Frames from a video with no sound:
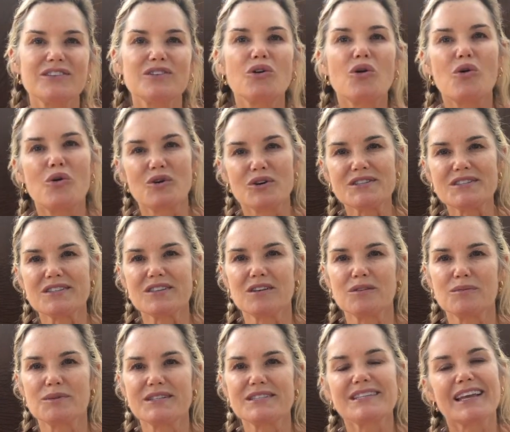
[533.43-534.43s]
the course
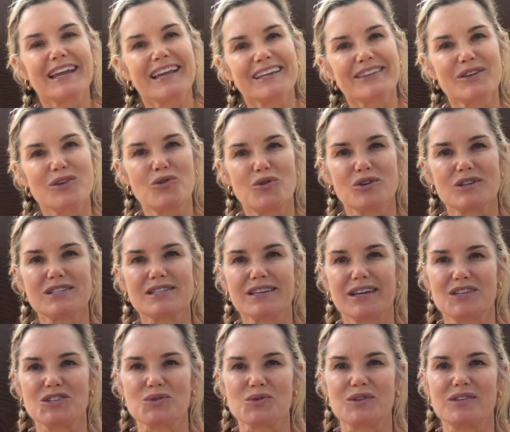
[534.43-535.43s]
syllabus, and the course
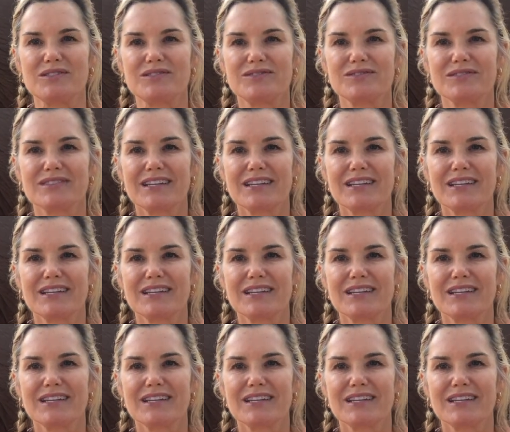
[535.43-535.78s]
schedule.